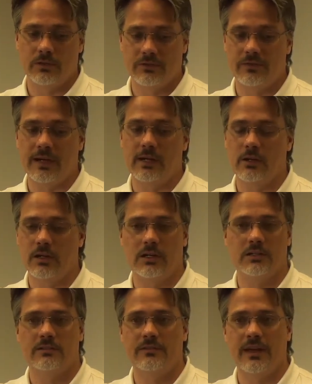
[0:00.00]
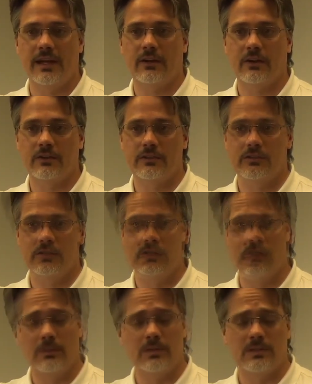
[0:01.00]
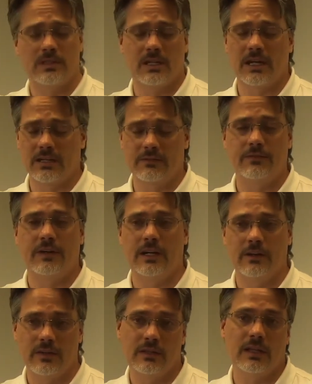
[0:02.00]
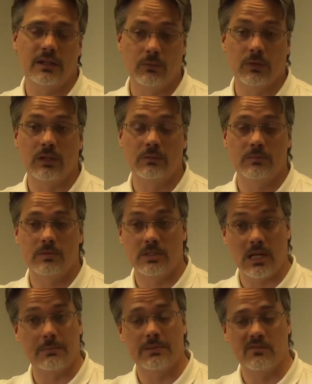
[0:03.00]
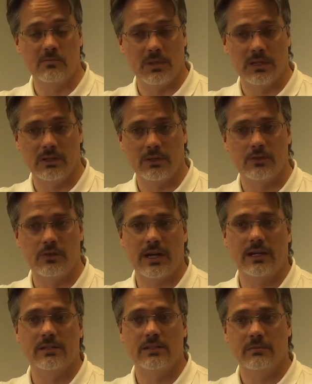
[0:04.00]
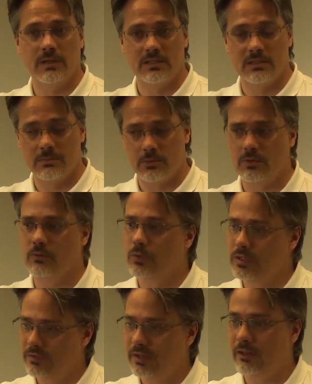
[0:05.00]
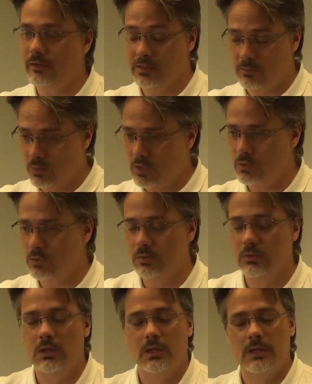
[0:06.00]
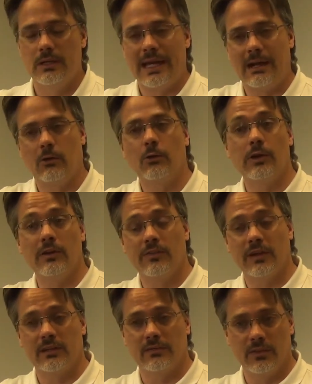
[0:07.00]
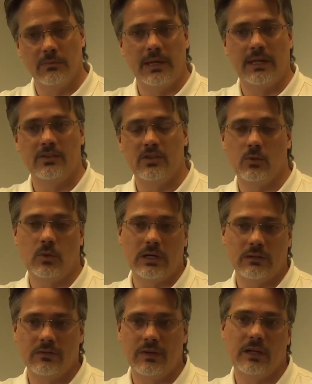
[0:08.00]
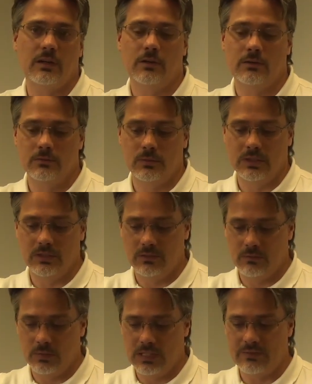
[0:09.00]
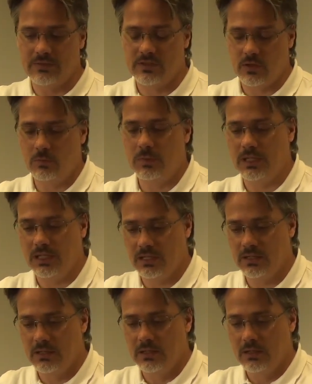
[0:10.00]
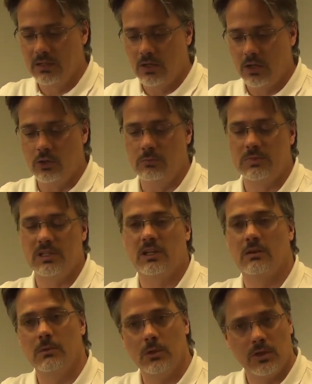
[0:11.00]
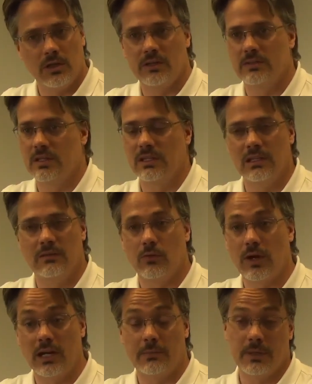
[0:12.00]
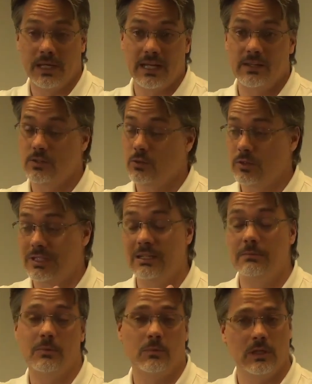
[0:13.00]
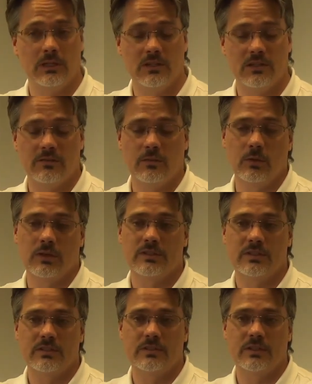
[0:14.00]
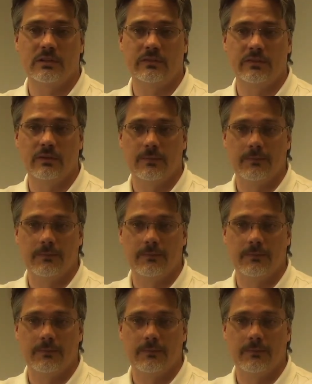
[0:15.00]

fire-caused factors. That was the kind of fire that really stops everybody in their tracks and makes them sort of reevaluate, whoa, how are we effectively managing wildfire when we have so many homes and communities that live right up against or deep into the forest itself.